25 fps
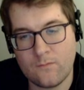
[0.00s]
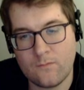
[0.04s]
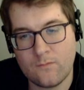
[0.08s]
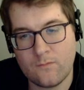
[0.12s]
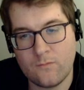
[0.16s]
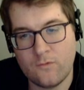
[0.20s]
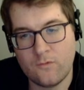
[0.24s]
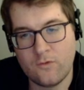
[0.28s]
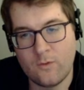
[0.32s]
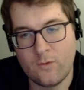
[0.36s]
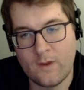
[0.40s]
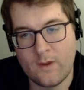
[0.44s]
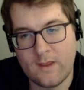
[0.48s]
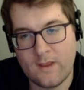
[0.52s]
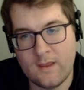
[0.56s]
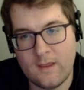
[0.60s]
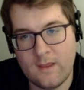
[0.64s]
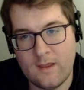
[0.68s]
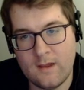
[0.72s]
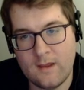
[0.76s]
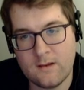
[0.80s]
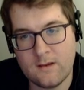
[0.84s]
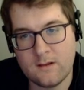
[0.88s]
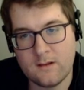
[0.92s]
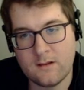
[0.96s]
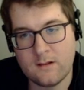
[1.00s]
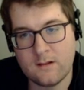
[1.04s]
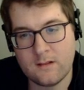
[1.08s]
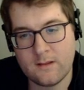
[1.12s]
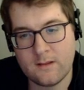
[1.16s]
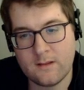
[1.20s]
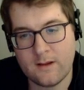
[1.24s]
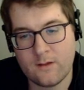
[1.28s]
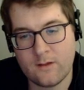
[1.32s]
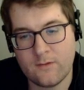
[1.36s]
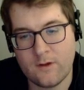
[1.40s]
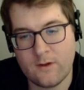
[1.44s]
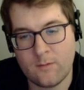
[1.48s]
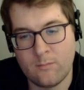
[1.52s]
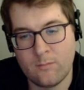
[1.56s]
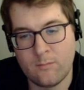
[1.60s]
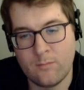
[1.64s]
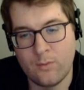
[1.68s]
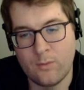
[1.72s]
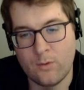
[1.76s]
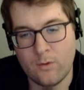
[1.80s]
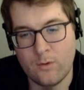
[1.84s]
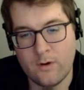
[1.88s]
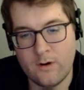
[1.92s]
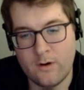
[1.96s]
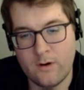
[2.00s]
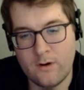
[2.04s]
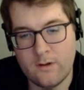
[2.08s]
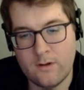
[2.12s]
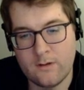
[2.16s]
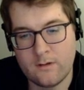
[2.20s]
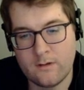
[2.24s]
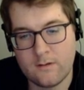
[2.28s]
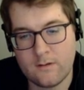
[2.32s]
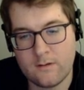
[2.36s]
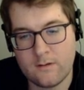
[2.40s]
So I can clear their board,